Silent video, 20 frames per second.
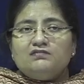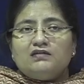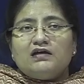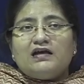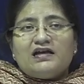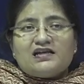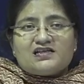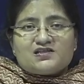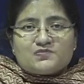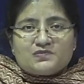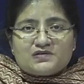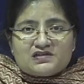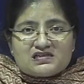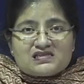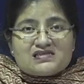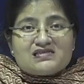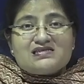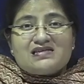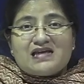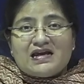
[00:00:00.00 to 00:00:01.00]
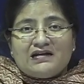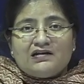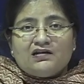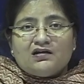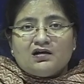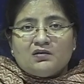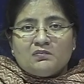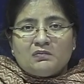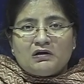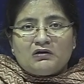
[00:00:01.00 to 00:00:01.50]
has been said
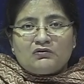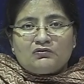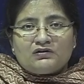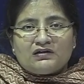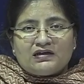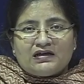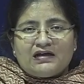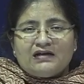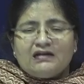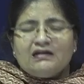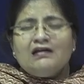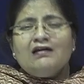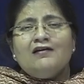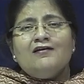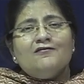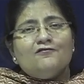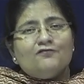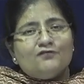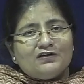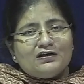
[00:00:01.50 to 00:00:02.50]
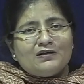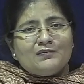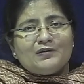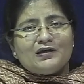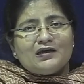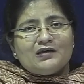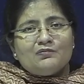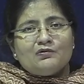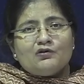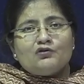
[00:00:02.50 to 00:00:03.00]
about that, will be
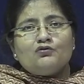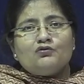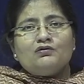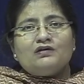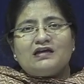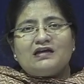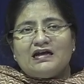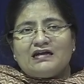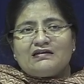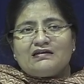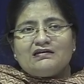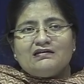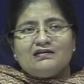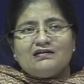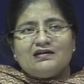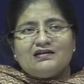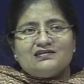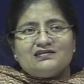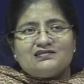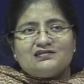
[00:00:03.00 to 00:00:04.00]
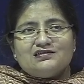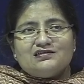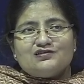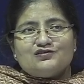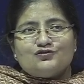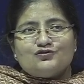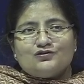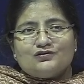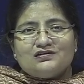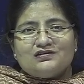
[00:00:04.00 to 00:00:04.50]
able to categorize these
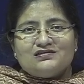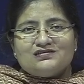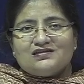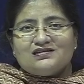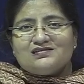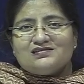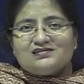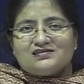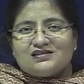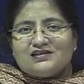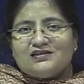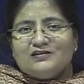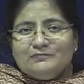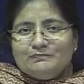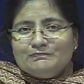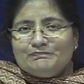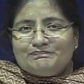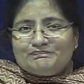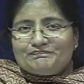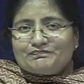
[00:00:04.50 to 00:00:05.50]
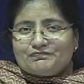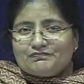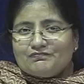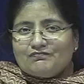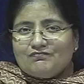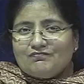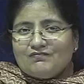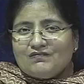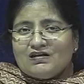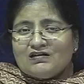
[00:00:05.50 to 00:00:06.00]
stories and say,
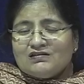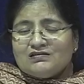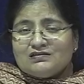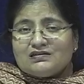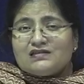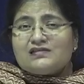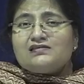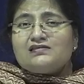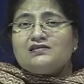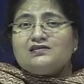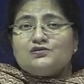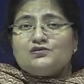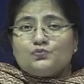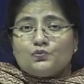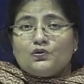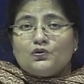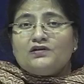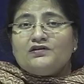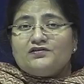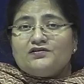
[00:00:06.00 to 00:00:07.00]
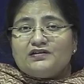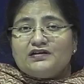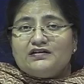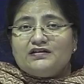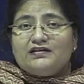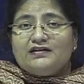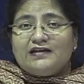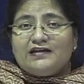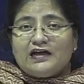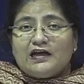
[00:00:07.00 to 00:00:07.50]
this is what
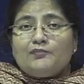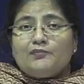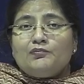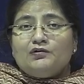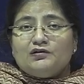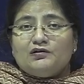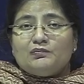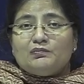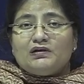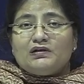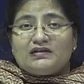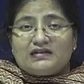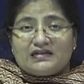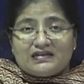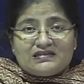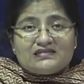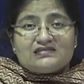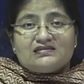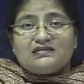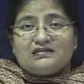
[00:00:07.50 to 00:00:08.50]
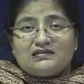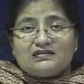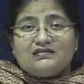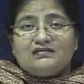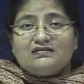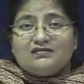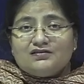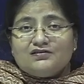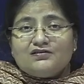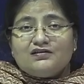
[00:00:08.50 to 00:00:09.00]
really happened, but is it
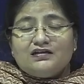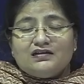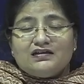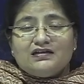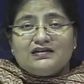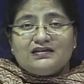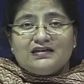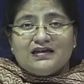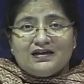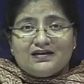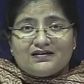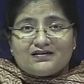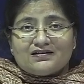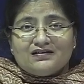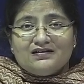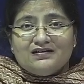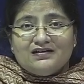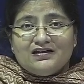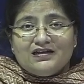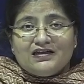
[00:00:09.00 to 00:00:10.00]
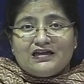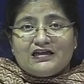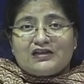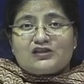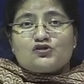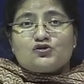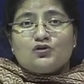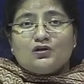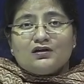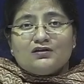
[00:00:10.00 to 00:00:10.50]
really that? It's
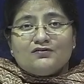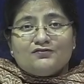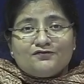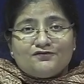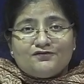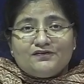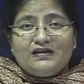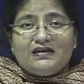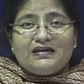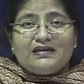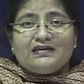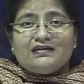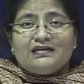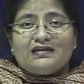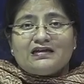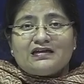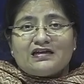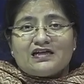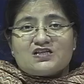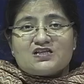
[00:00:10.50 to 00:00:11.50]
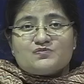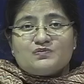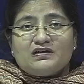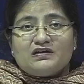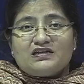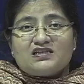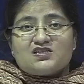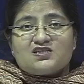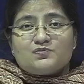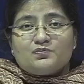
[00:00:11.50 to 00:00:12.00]
all a feeling that has been
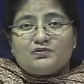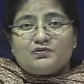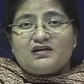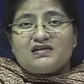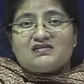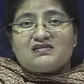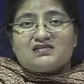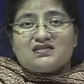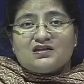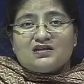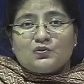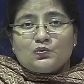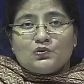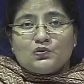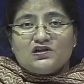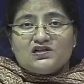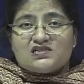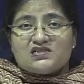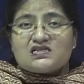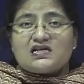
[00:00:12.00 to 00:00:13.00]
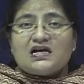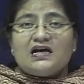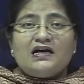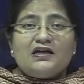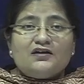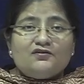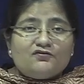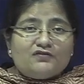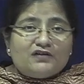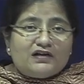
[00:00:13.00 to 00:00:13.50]
expressed in words. I
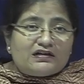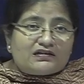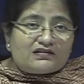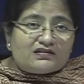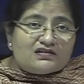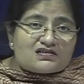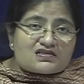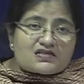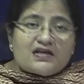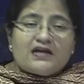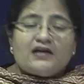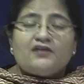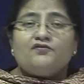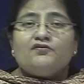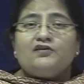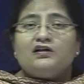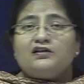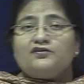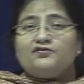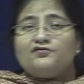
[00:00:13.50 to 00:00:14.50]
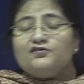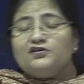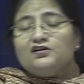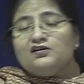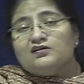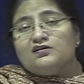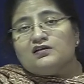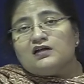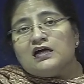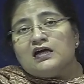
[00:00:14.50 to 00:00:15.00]
felt this, I felt
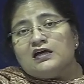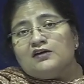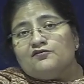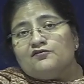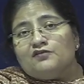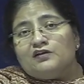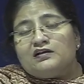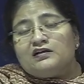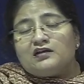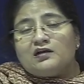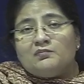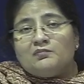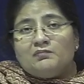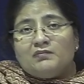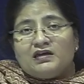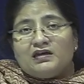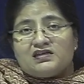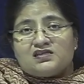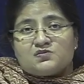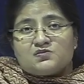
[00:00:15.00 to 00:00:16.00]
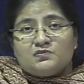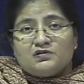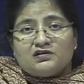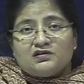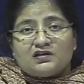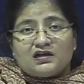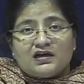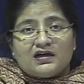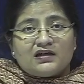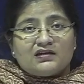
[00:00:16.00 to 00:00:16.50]
fear, I felt amazement,
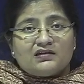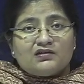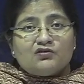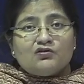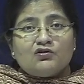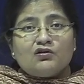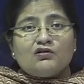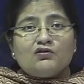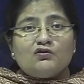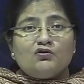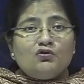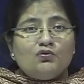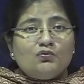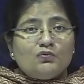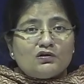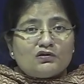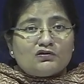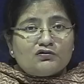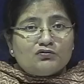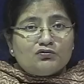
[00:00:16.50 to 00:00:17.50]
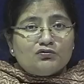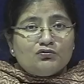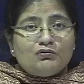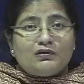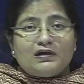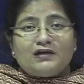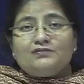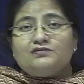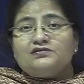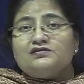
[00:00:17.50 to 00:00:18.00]
I did not know what to do,
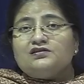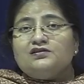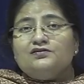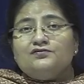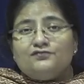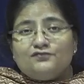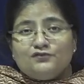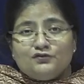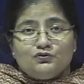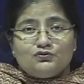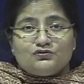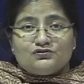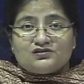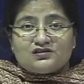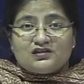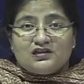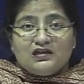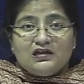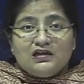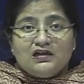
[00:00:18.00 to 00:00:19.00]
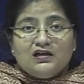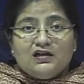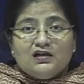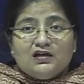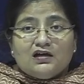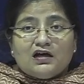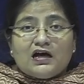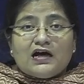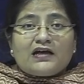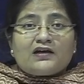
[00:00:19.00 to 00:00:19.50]
I was confused,
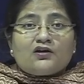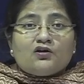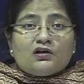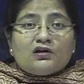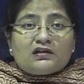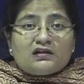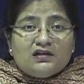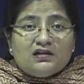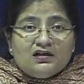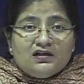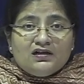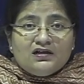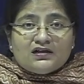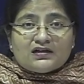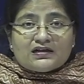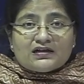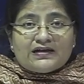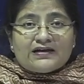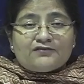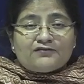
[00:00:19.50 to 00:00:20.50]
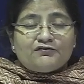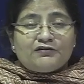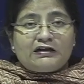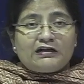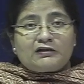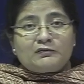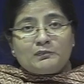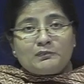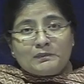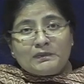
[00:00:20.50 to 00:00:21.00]
I got hurt, I felt
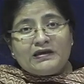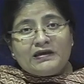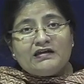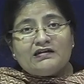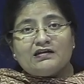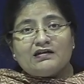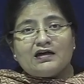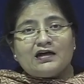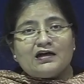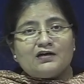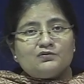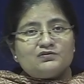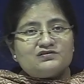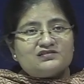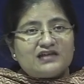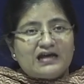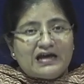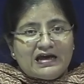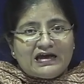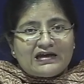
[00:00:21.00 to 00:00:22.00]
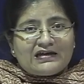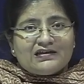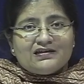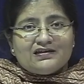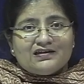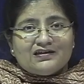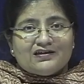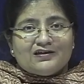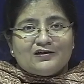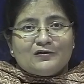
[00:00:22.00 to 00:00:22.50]
pain, I was
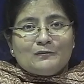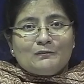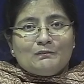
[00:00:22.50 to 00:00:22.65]
angry,